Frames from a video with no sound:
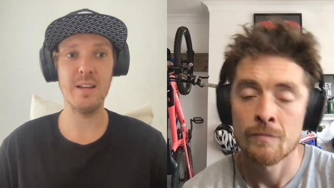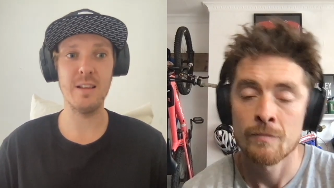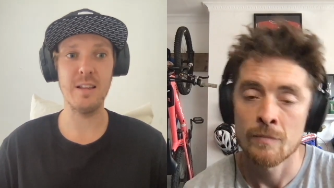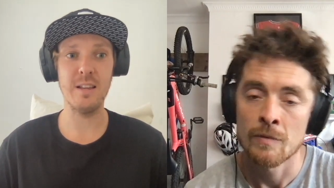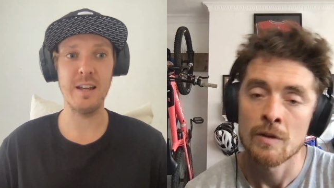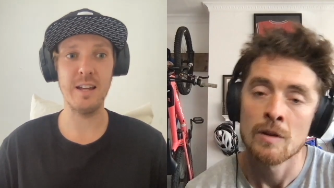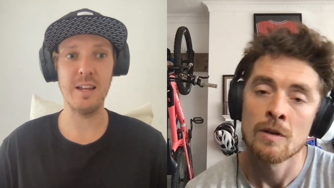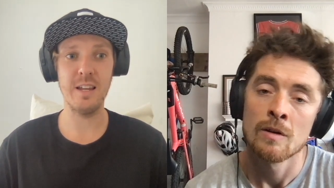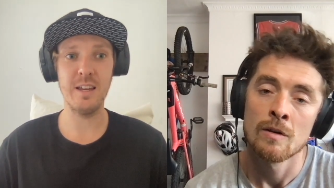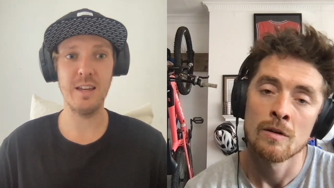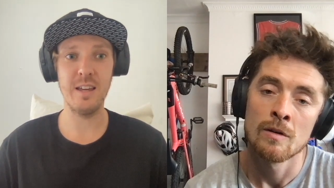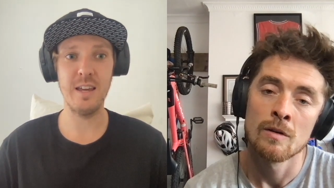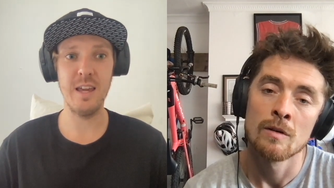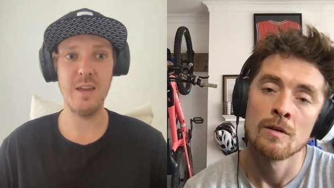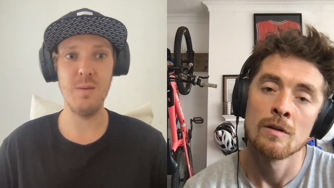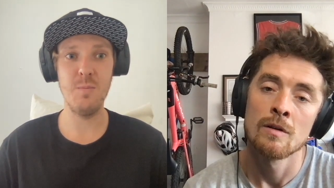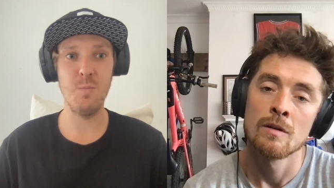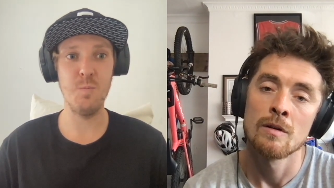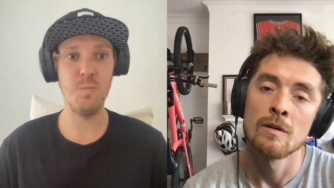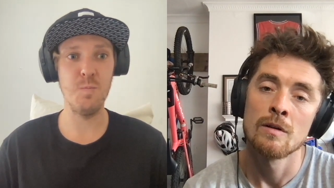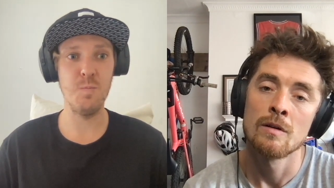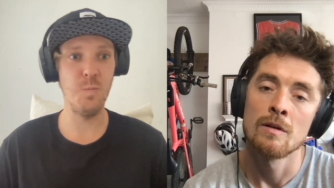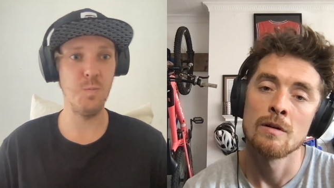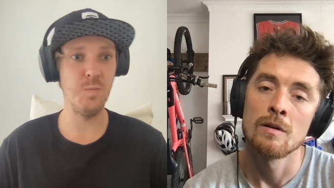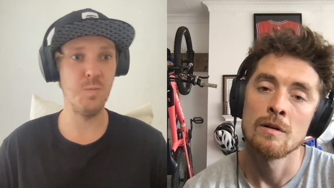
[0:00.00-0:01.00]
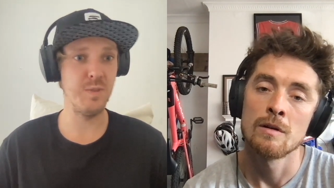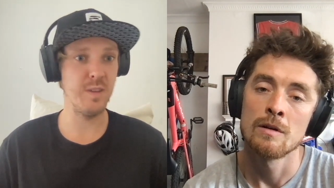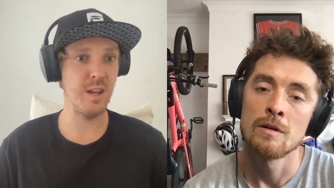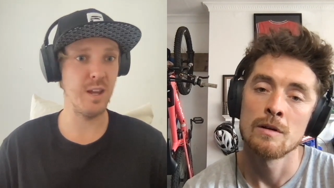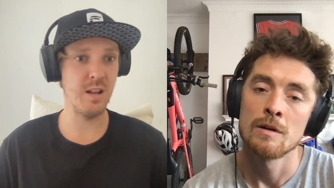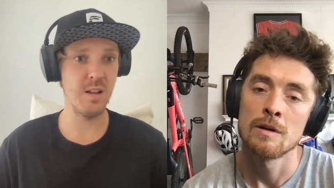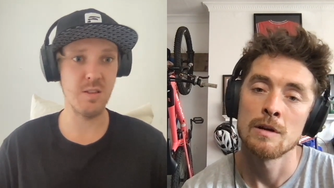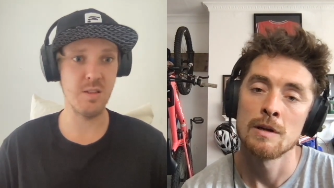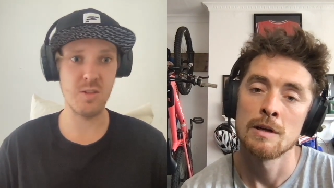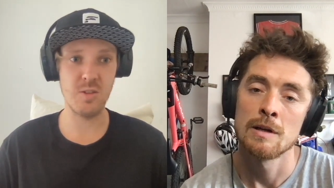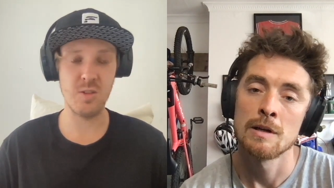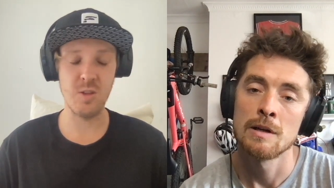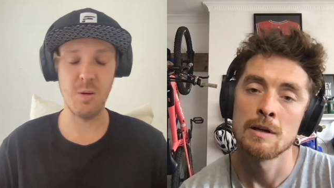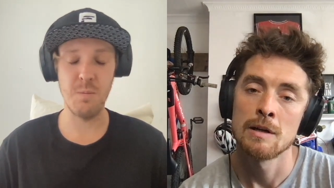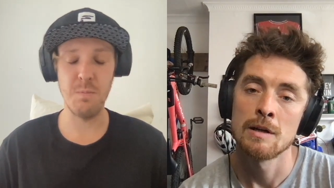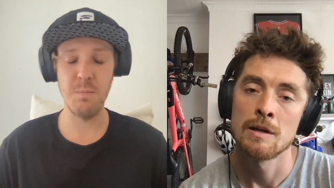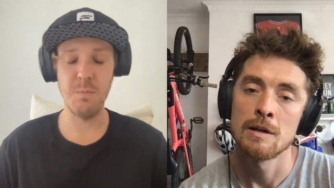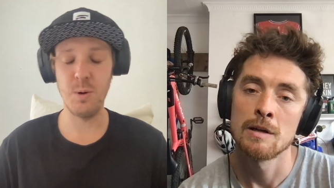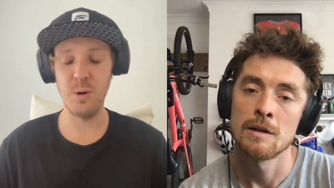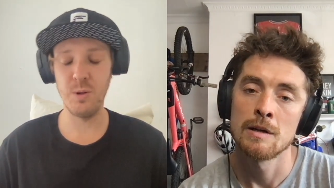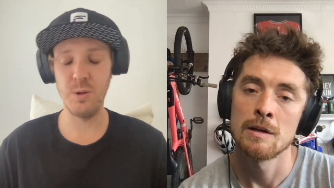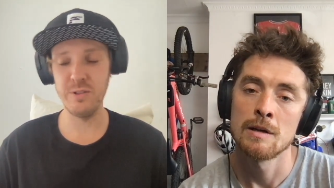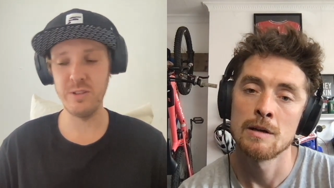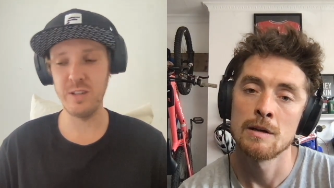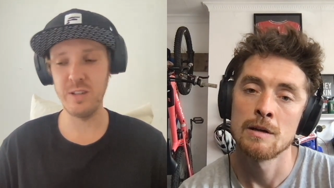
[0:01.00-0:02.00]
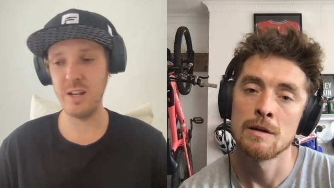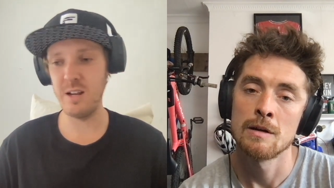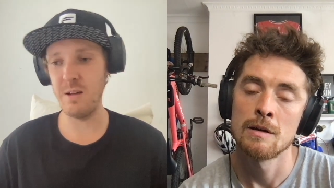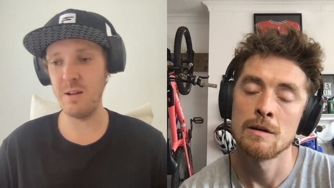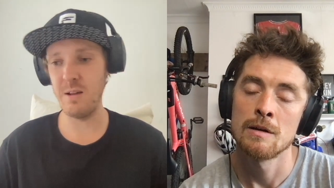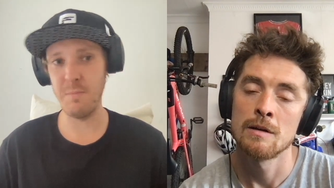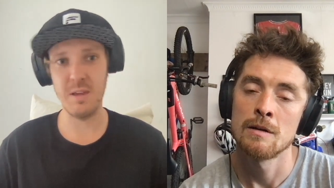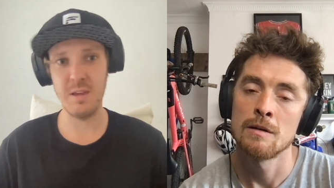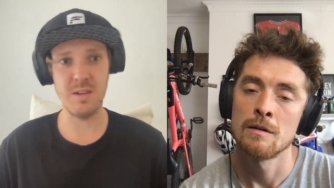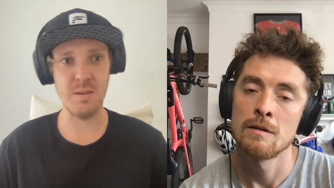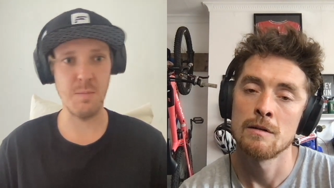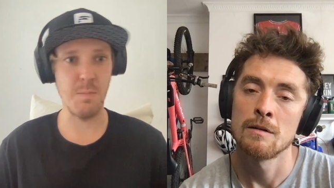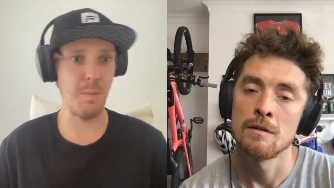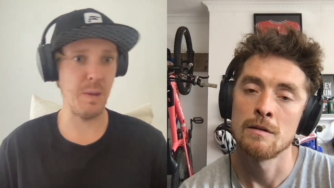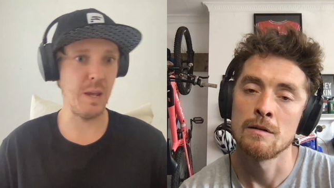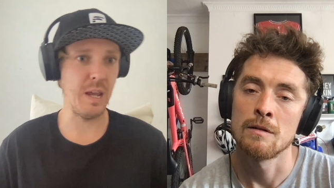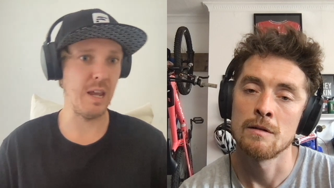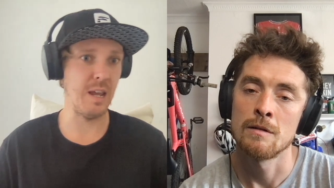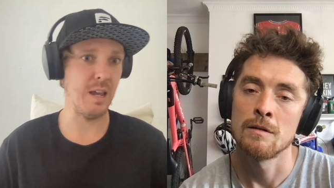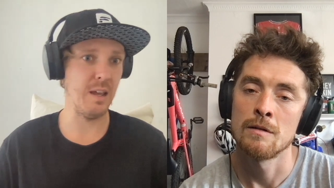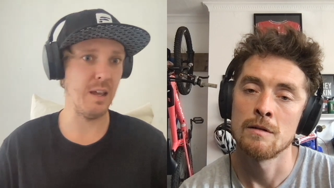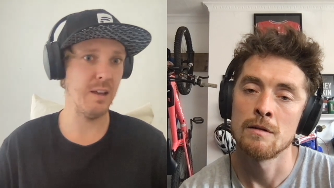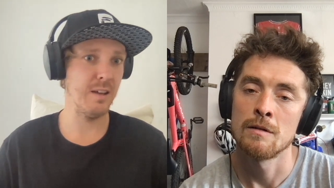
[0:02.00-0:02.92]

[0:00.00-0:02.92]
Speaker 1: Like, he didn't stumble, didn't miss a beat,